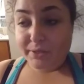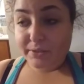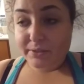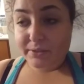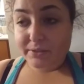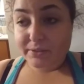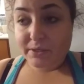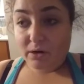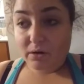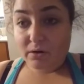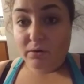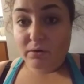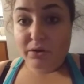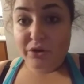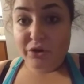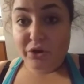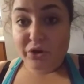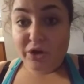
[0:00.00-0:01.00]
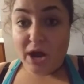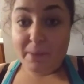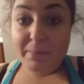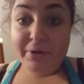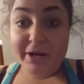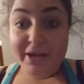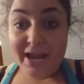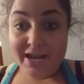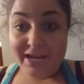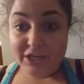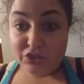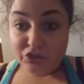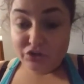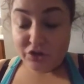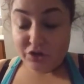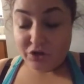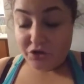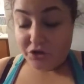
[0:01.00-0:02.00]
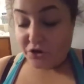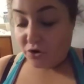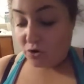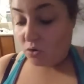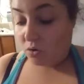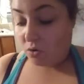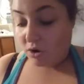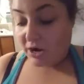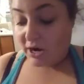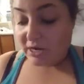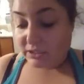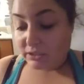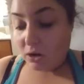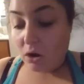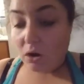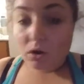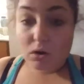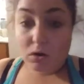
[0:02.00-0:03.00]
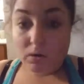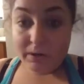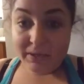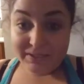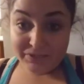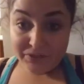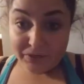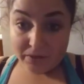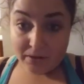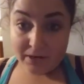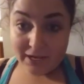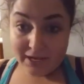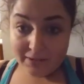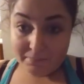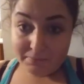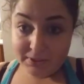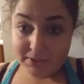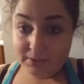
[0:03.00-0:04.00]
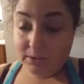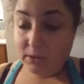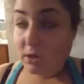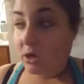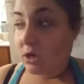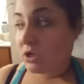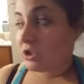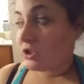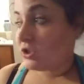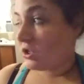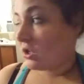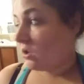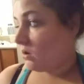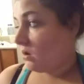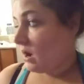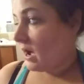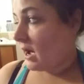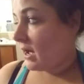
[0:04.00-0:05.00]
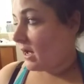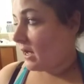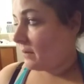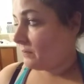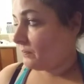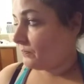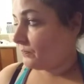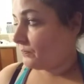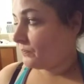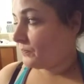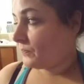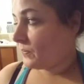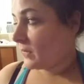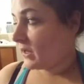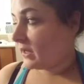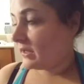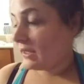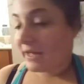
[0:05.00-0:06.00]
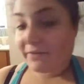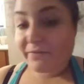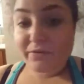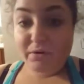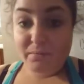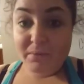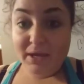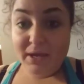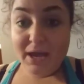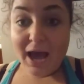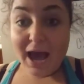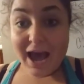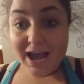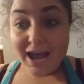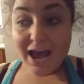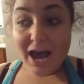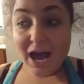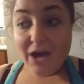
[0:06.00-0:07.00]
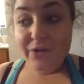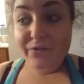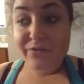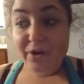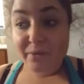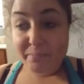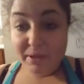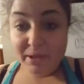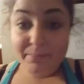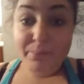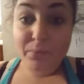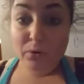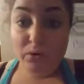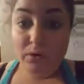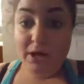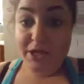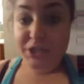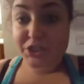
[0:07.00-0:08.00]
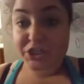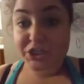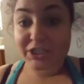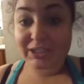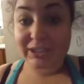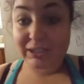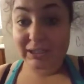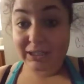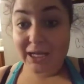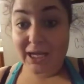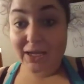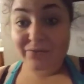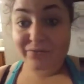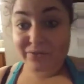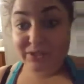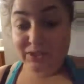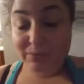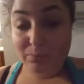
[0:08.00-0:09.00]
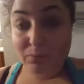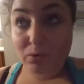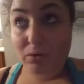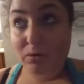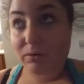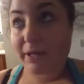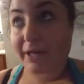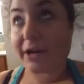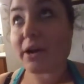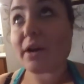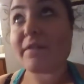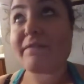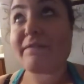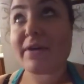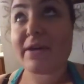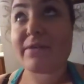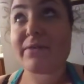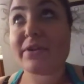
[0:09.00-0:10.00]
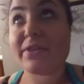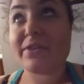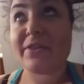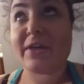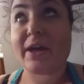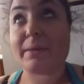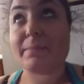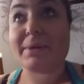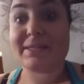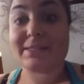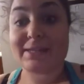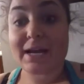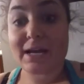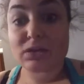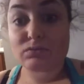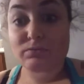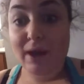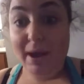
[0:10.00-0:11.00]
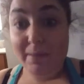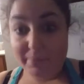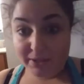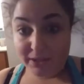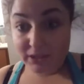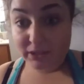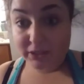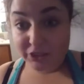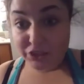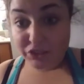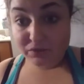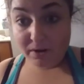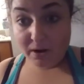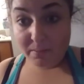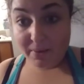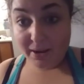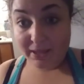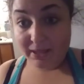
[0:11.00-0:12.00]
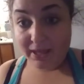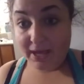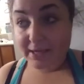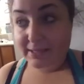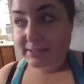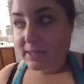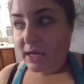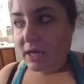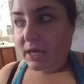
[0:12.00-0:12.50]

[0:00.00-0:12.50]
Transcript: So you're not putting any strain on your core. It's all going to your hips. So, like for me, I have a pit bull and she loves to pull. Like her favorite thing besides wrapping the leash around my legs